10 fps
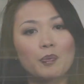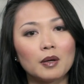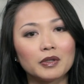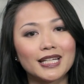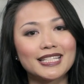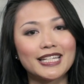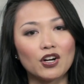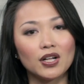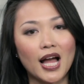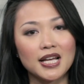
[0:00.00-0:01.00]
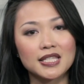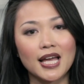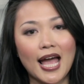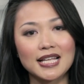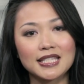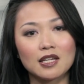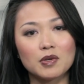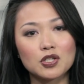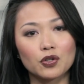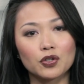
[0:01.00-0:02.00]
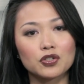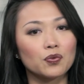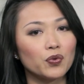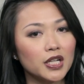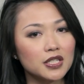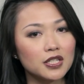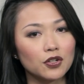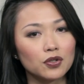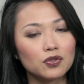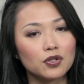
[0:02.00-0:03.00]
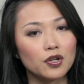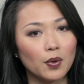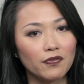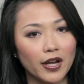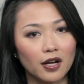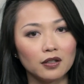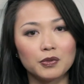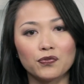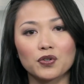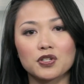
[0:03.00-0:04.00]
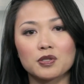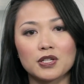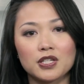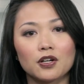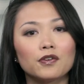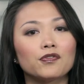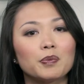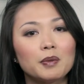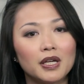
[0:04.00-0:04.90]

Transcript: Republican Darrell Issa asking Miz Lerner to reconsider to no avail before dismissing her from the